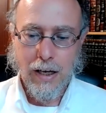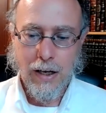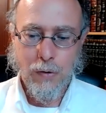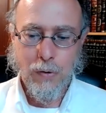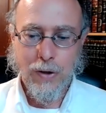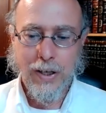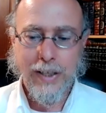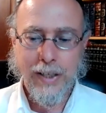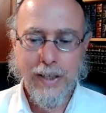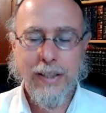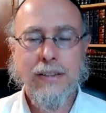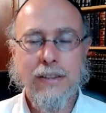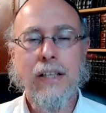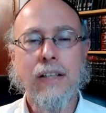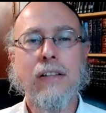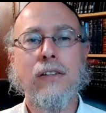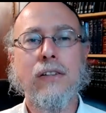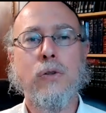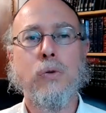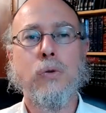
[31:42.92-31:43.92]
I want to
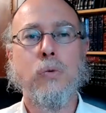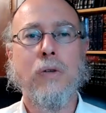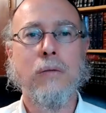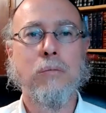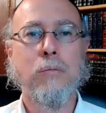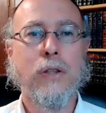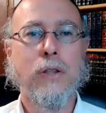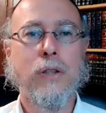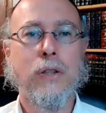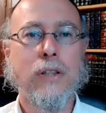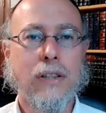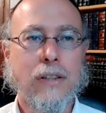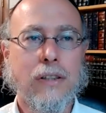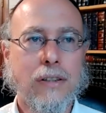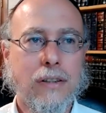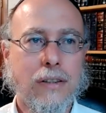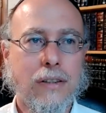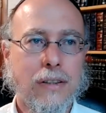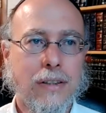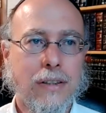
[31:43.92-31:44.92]
take this one more
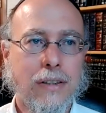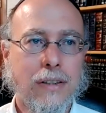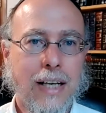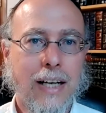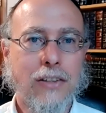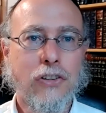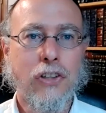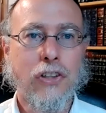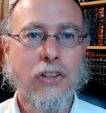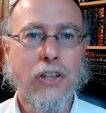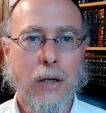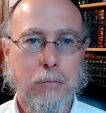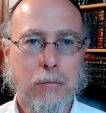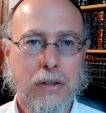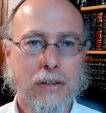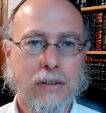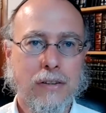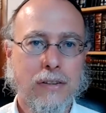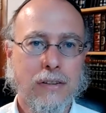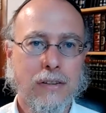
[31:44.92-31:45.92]
notch up.
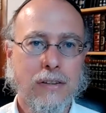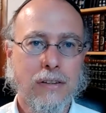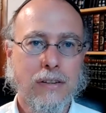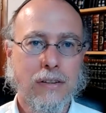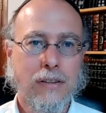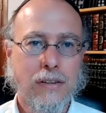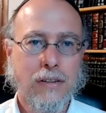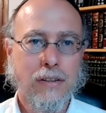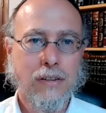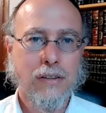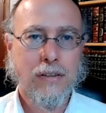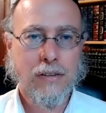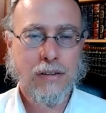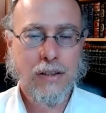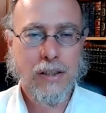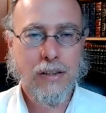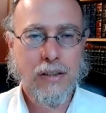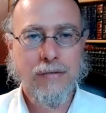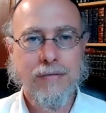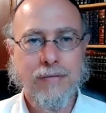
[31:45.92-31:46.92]

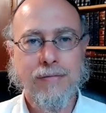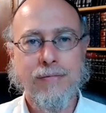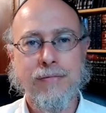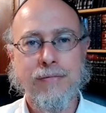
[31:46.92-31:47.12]
Okay.